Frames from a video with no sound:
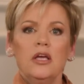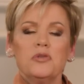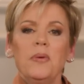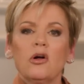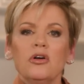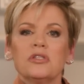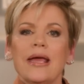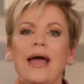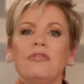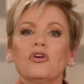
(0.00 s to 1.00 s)
is because they
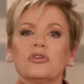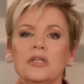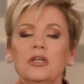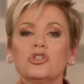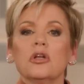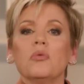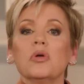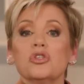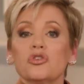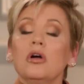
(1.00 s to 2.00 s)
had their attention on
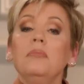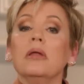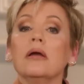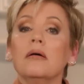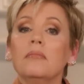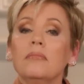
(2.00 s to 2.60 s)
what's troubling them.